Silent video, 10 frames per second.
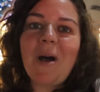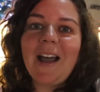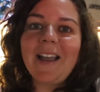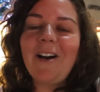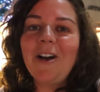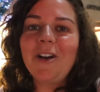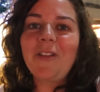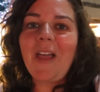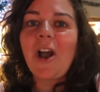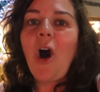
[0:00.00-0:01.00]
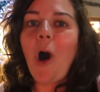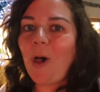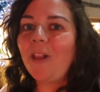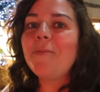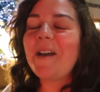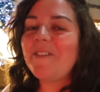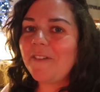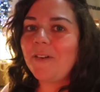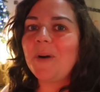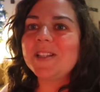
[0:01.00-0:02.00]
I got her like all of my
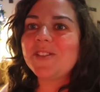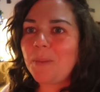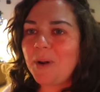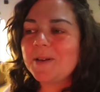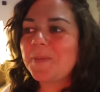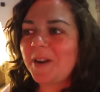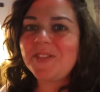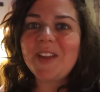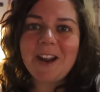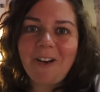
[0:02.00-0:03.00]
favorite ones from when I was breastfeeding